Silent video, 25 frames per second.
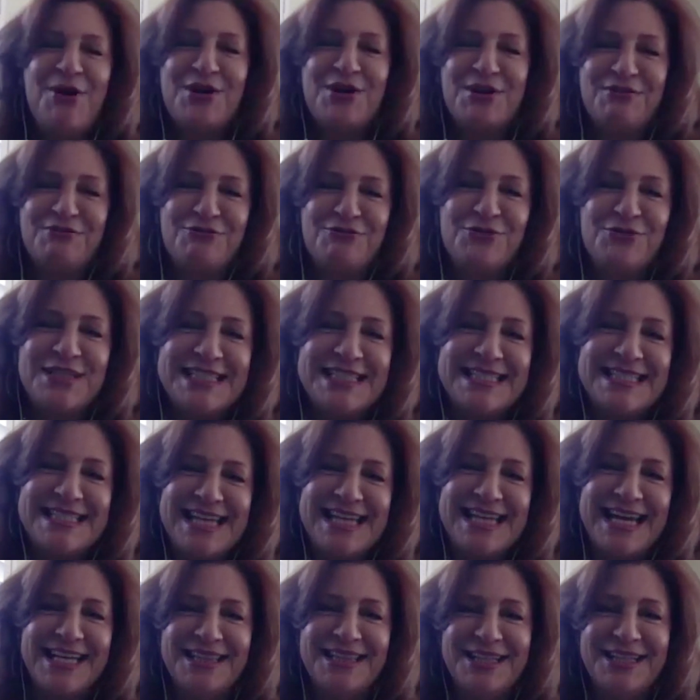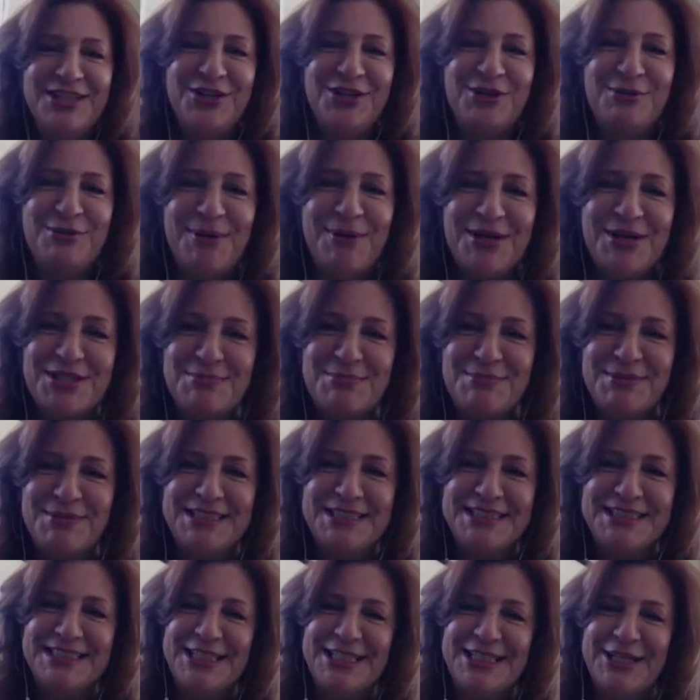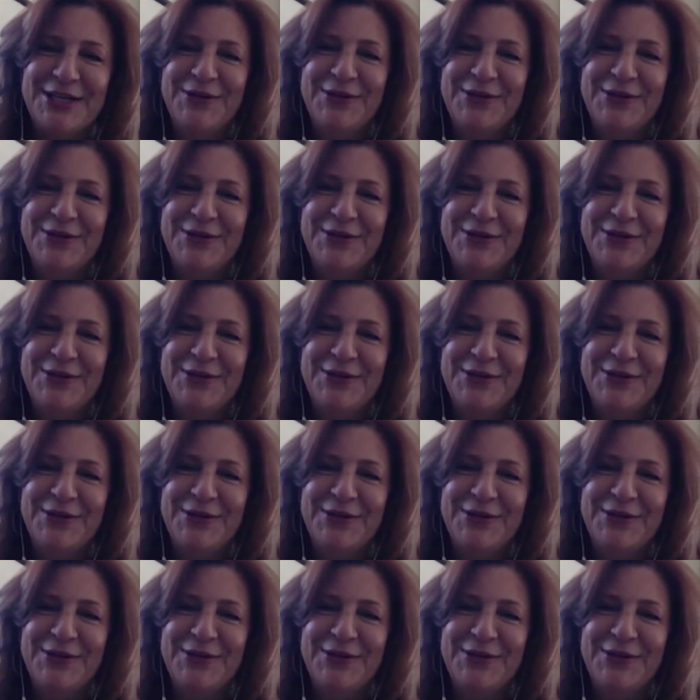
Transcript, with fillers: of real estate that you could possibly do.